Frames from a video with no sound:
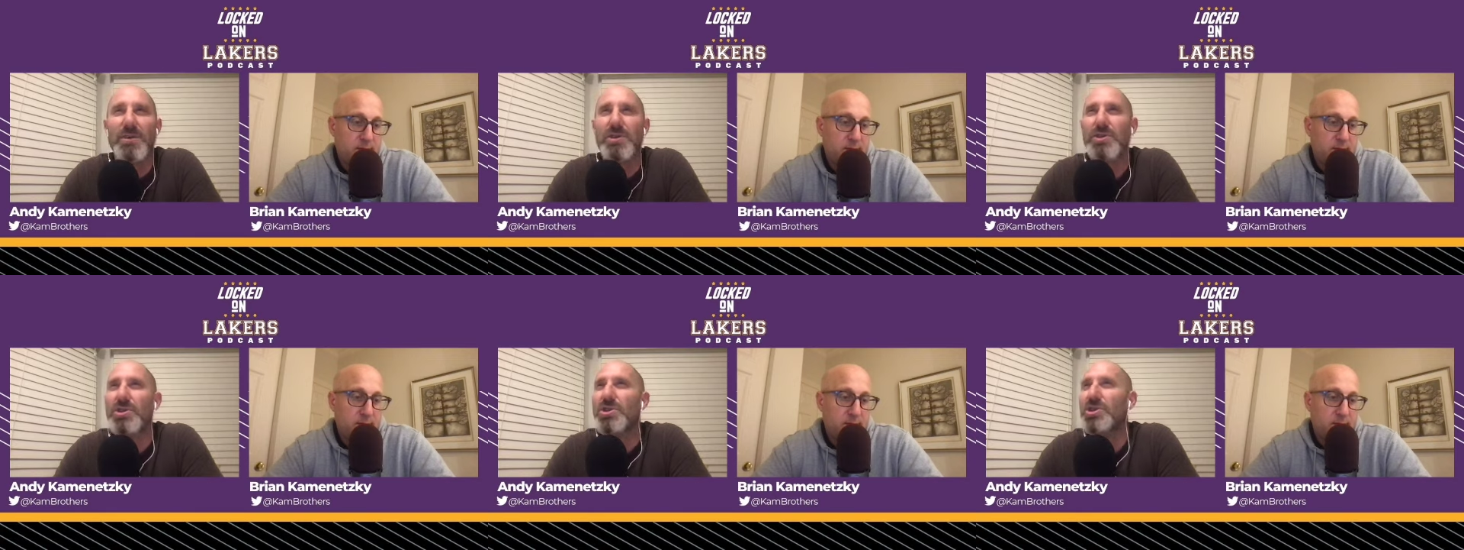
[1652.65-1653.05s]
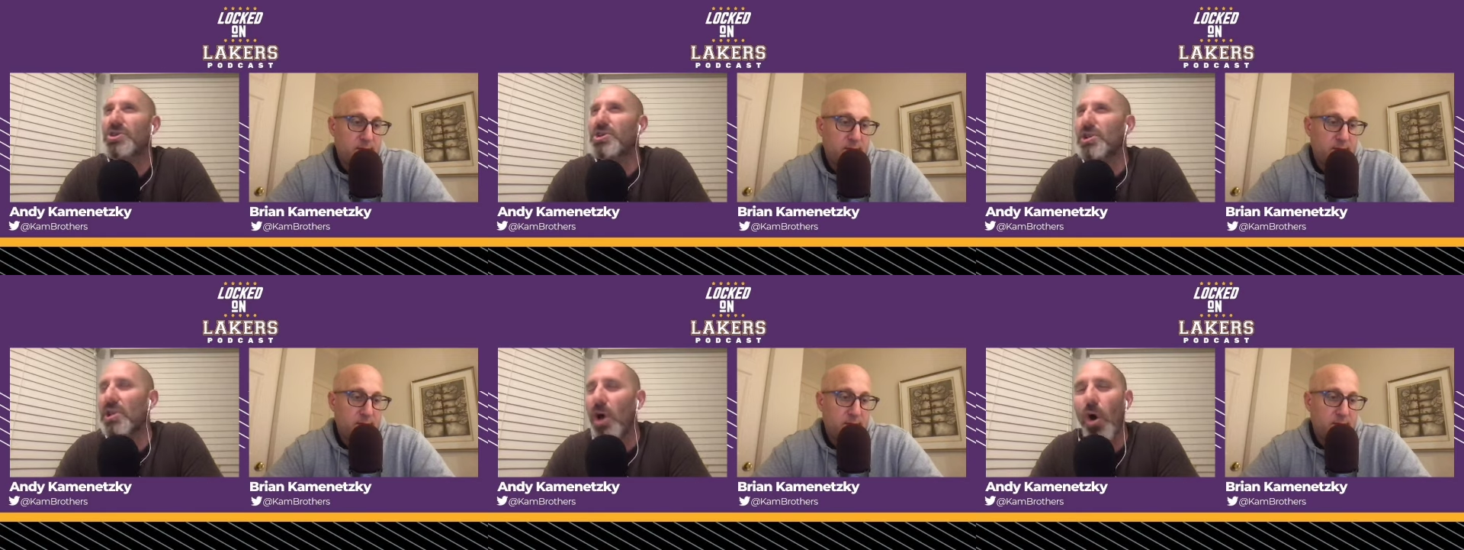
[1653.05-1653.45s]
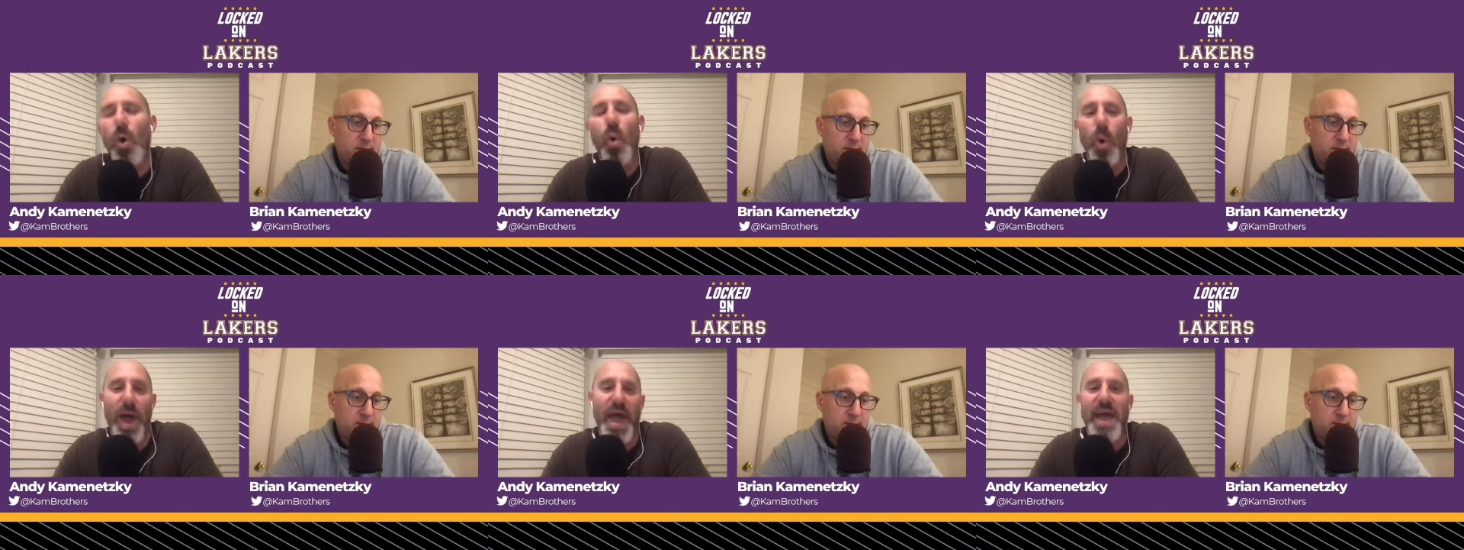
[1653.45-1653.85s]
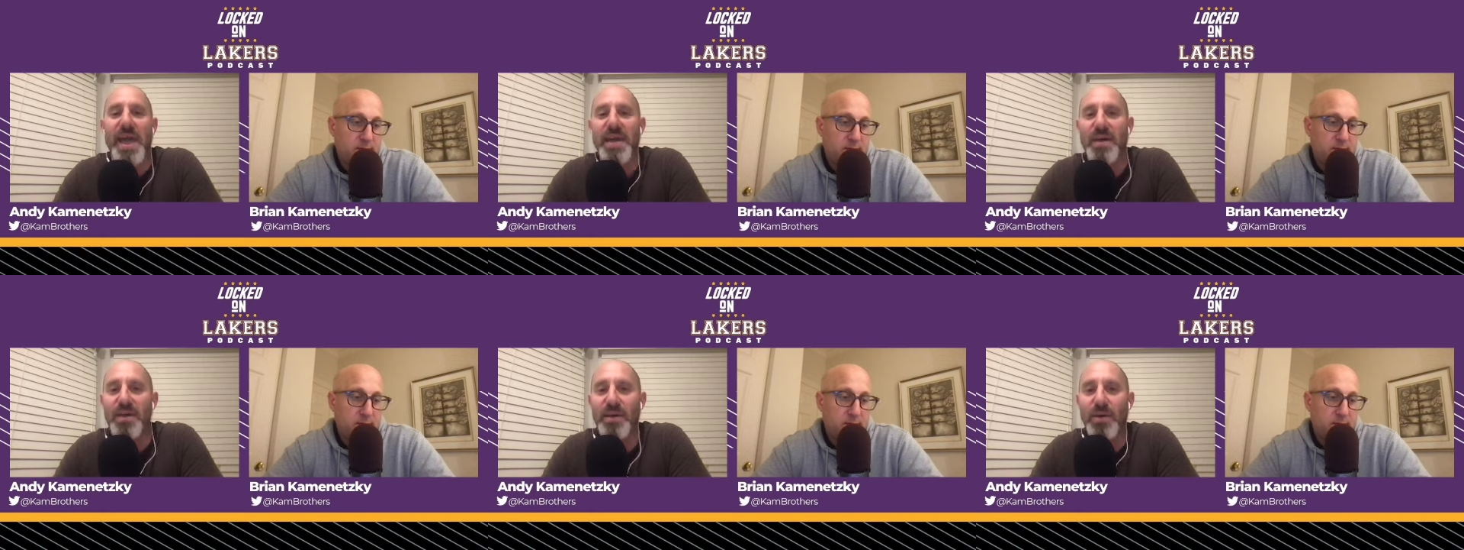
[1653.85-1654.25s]
Speaker 1: slow
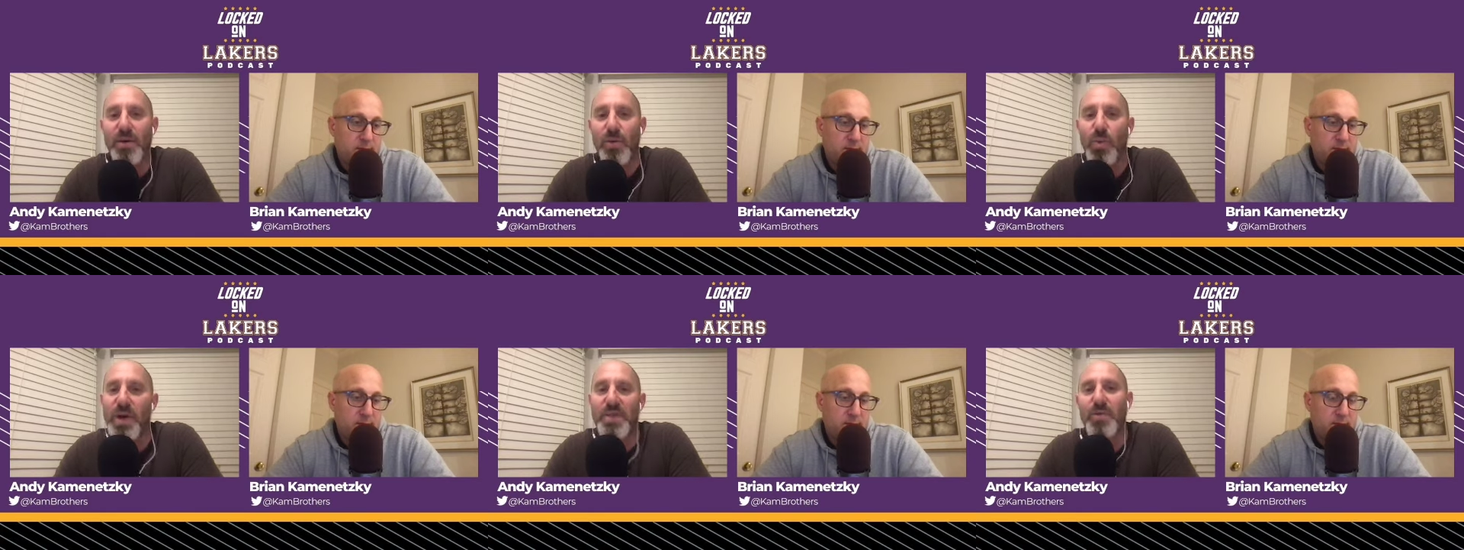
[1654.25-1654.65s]
way with